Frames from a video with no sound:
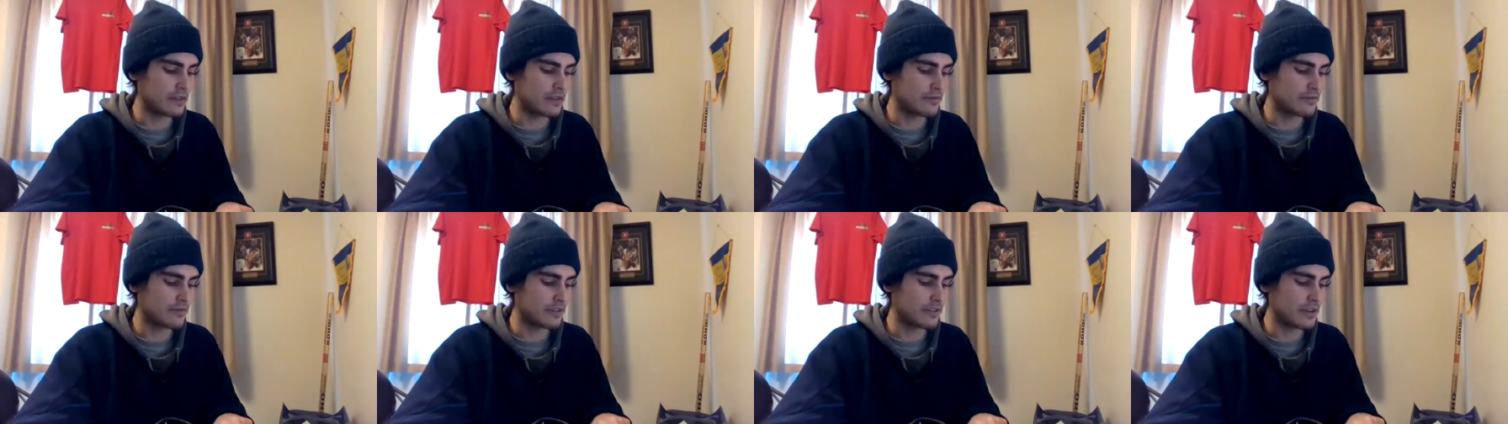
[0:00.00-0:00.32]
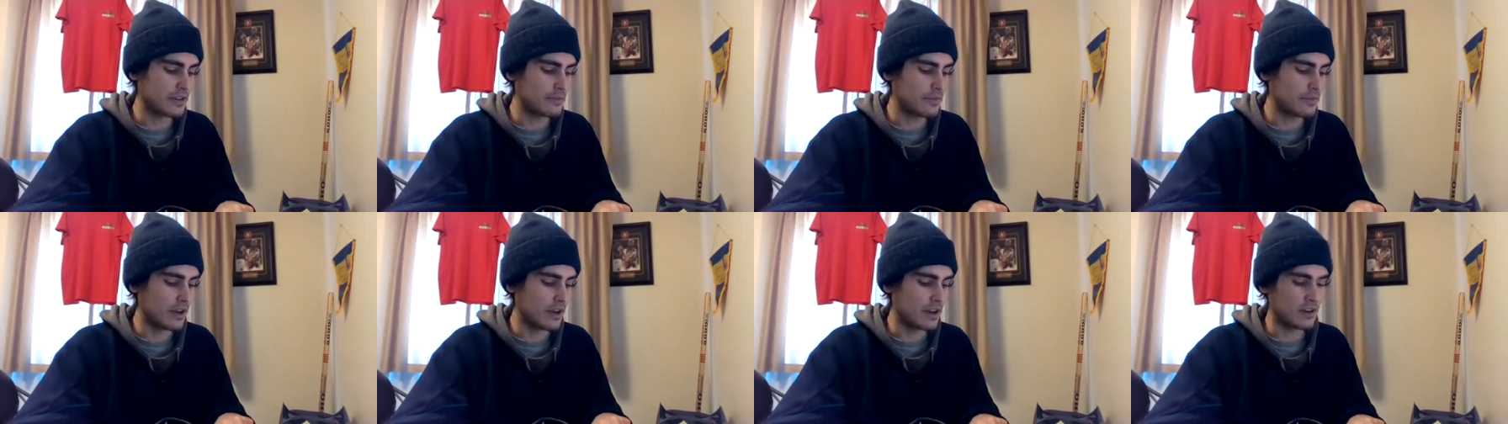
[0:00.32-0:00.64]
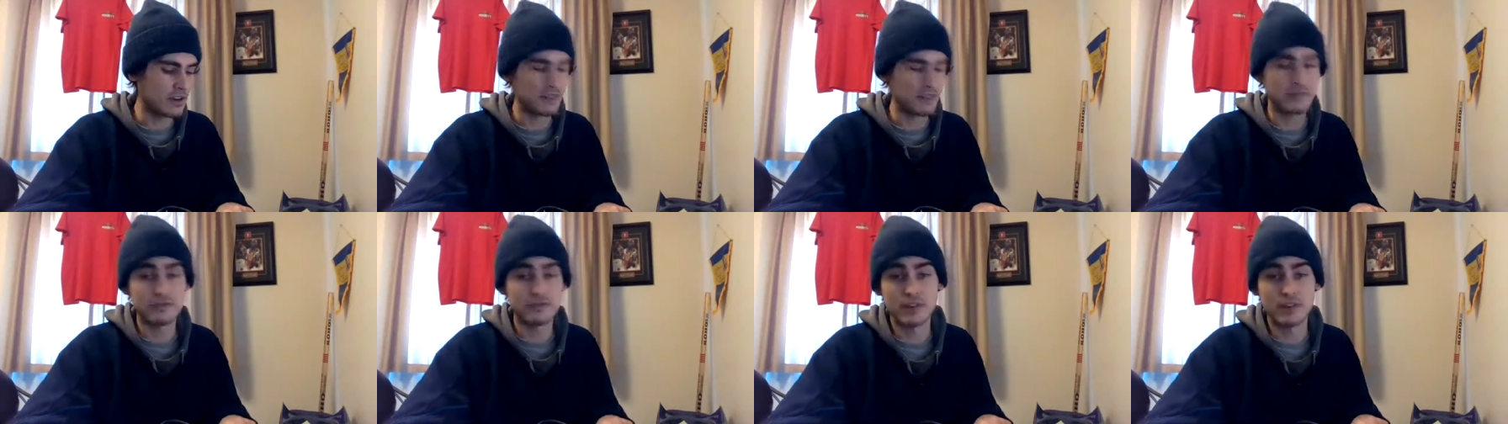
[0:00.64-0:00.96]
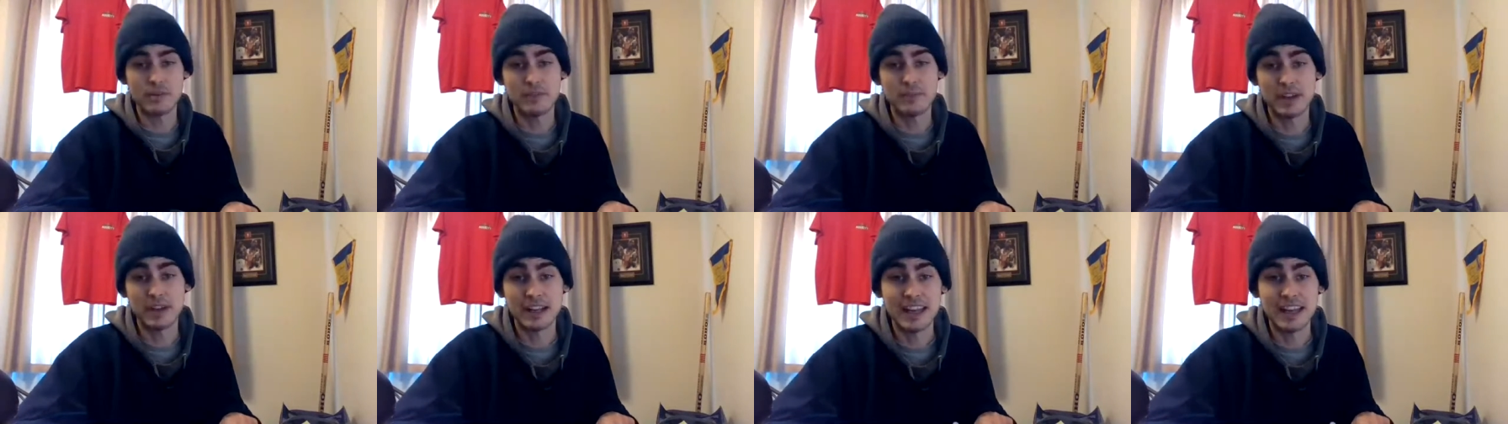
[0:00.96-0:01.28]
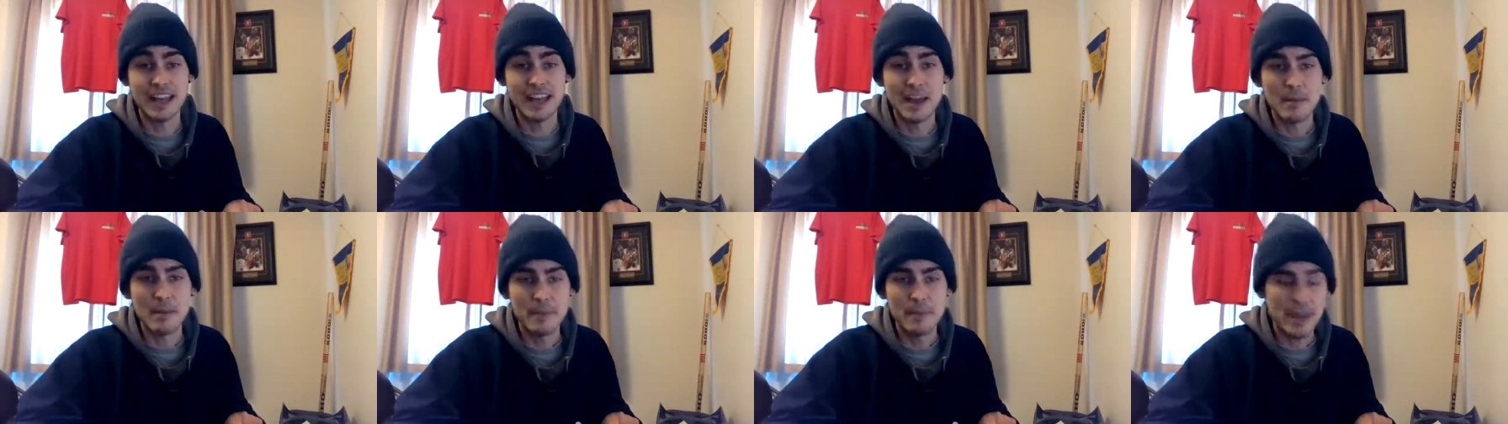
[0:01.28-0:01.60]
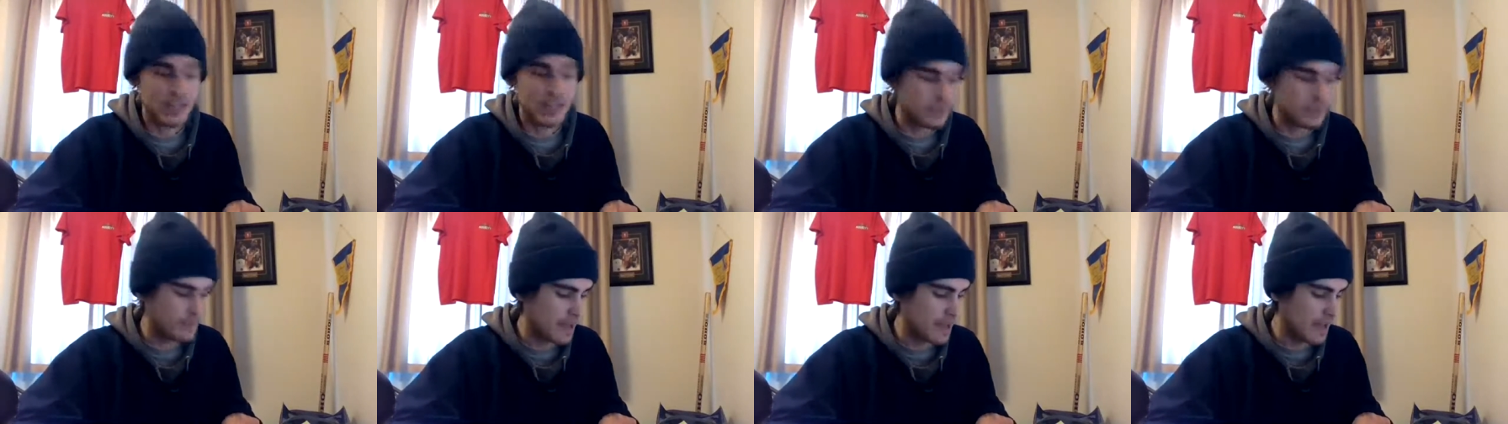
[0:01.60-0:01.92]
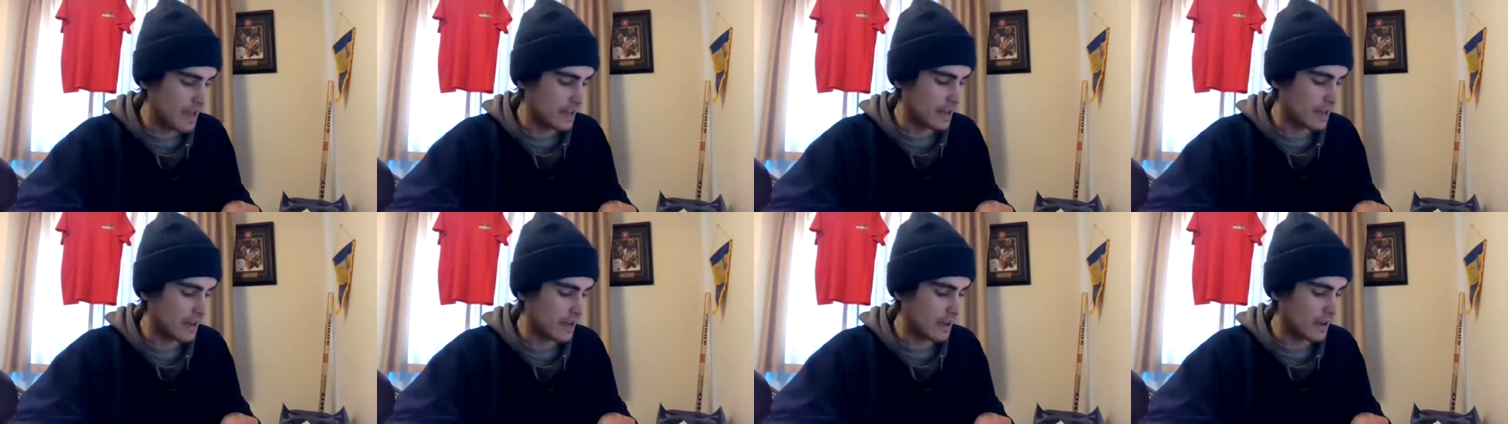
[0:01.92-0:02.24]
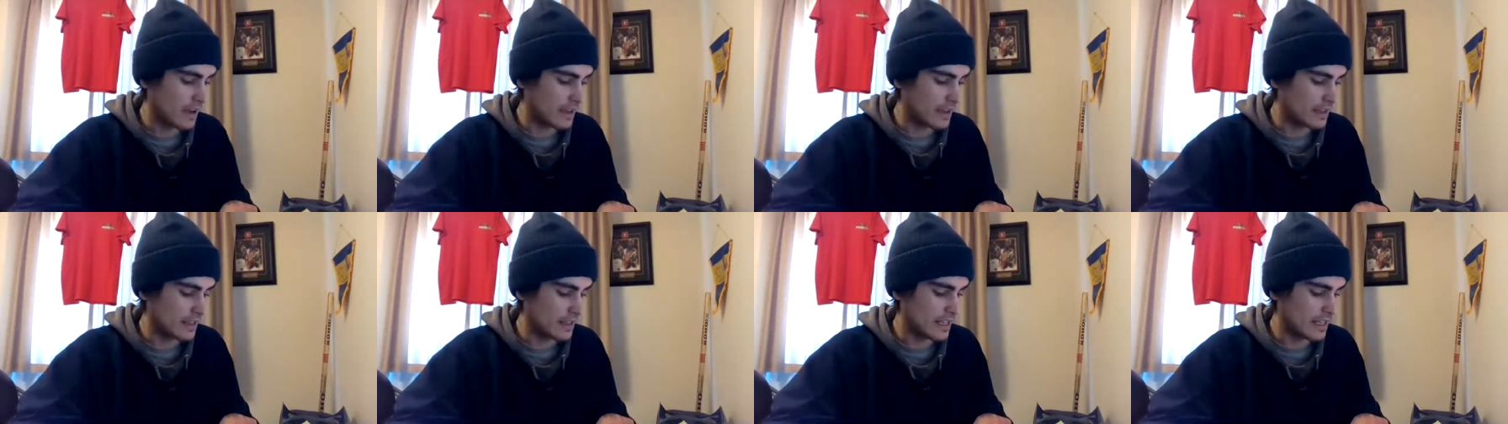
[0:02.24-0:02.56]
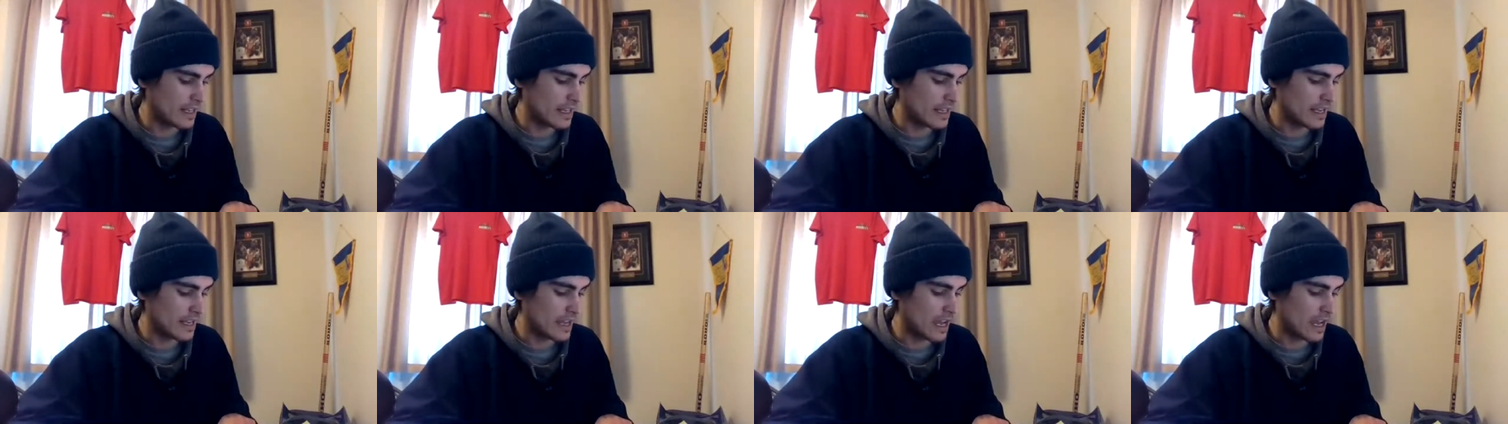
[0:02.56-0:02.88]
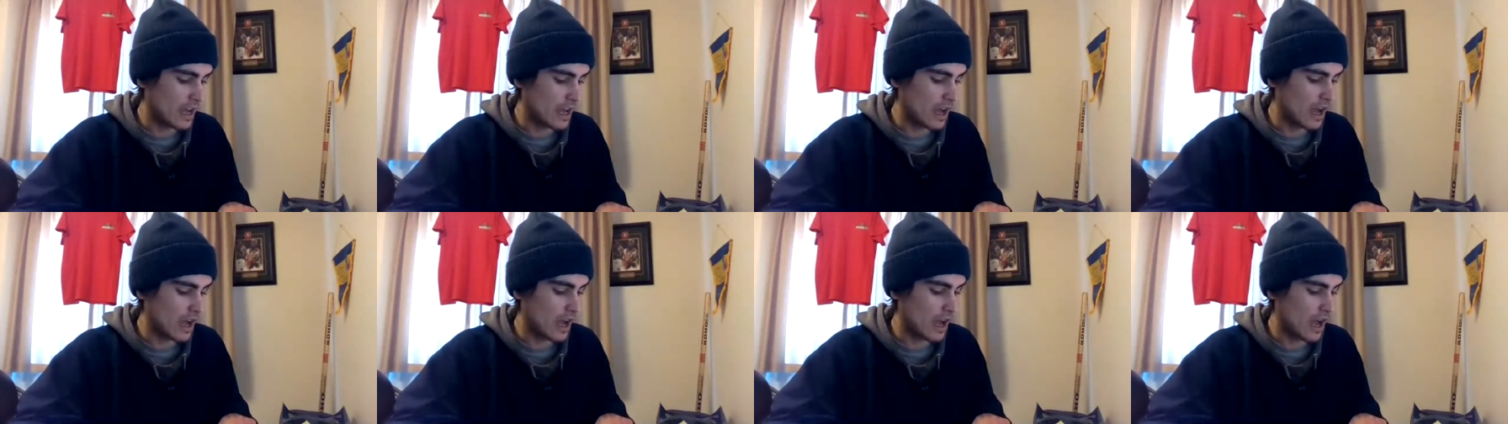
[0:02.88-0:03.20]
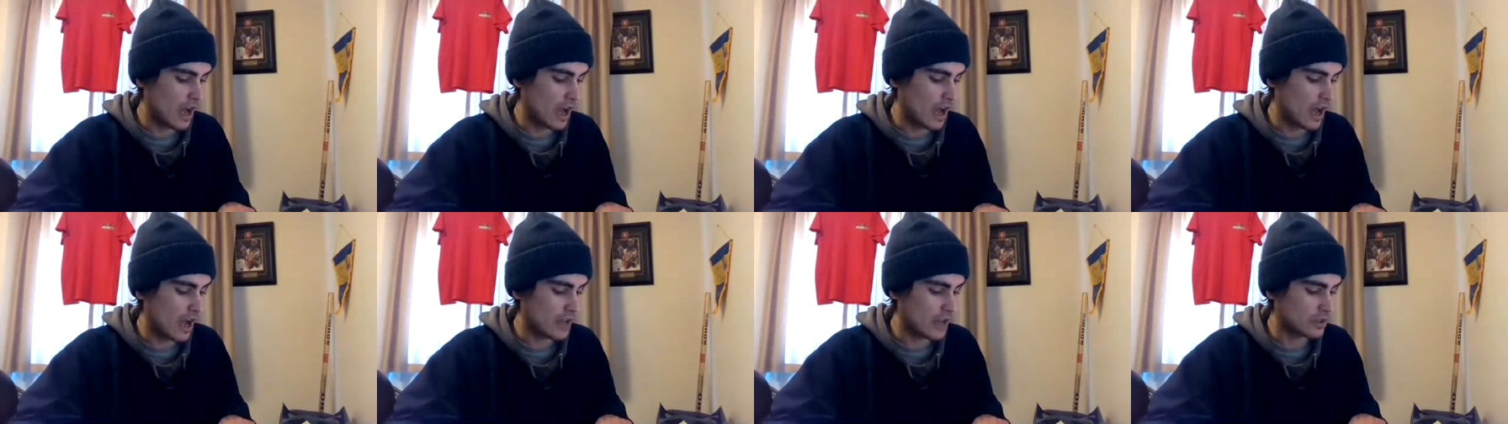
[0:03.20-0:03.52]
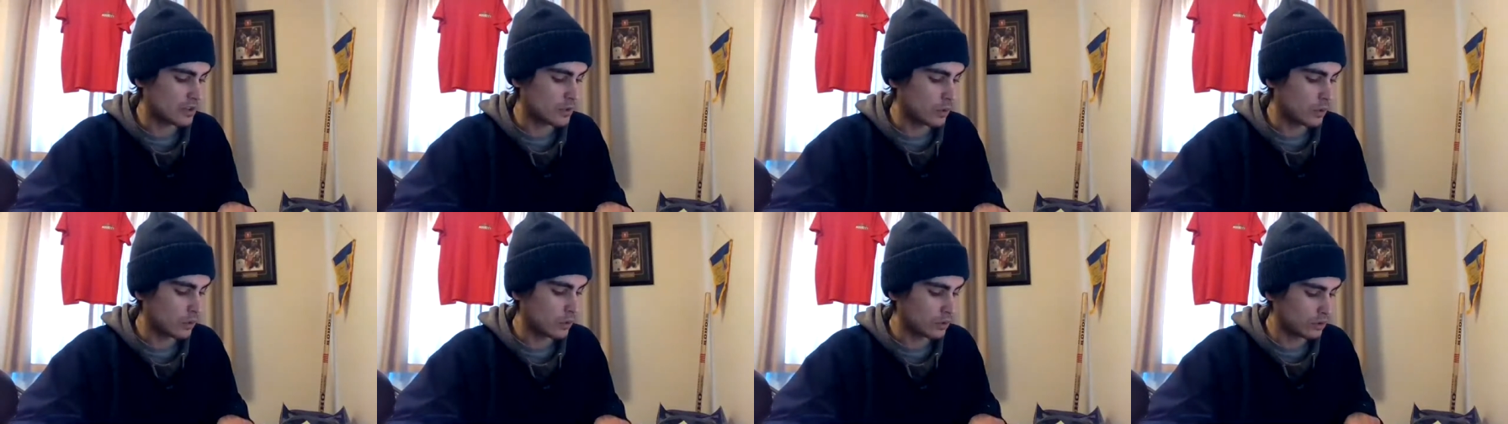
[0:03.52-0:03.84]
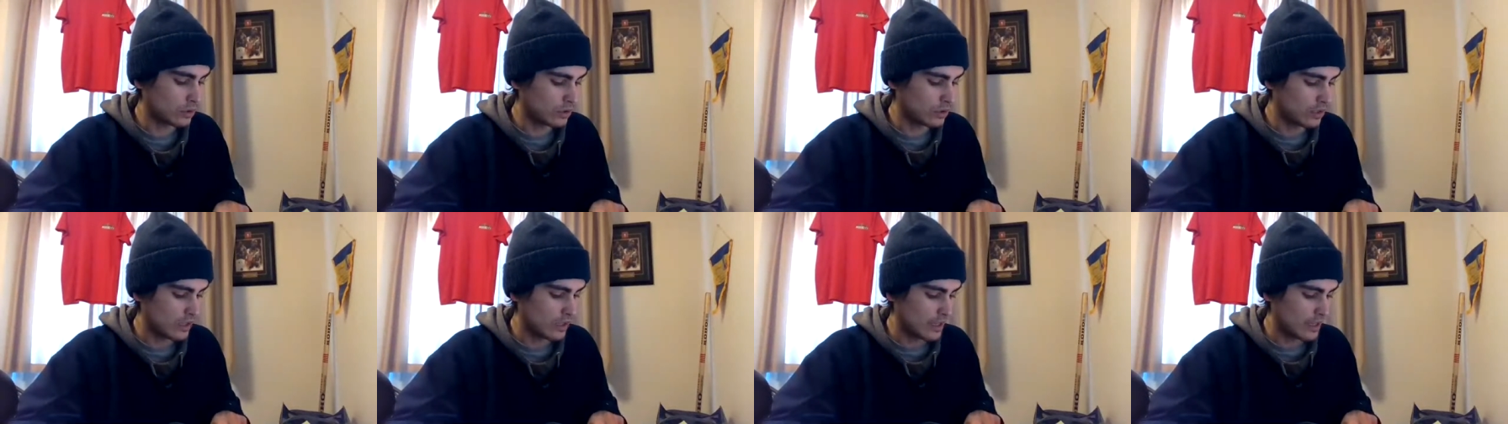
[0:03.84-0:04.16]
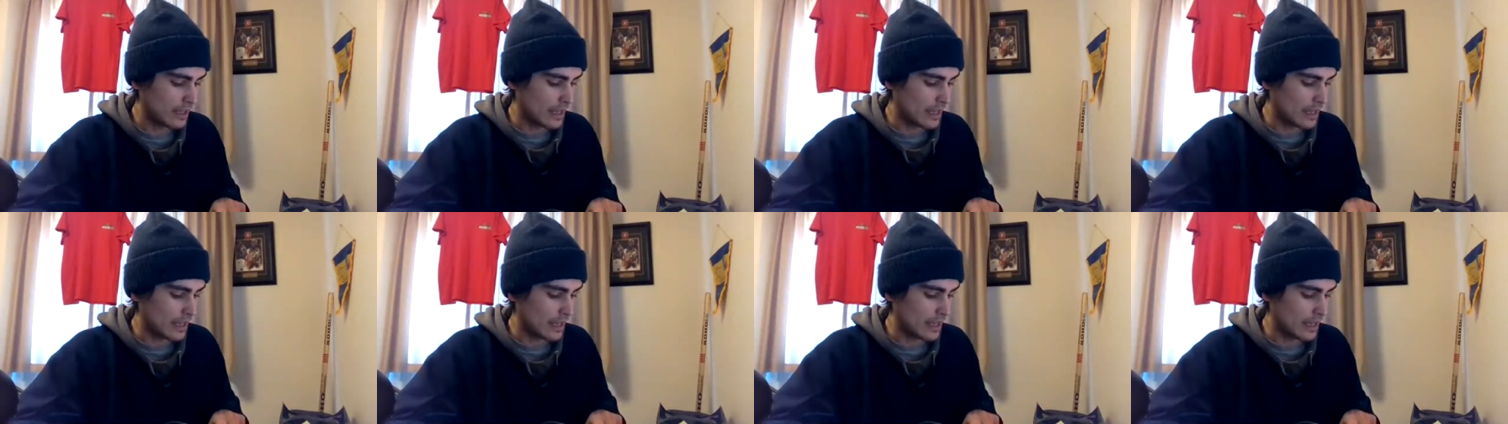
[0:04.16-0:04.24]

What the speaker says: free pick. Best bet on the total.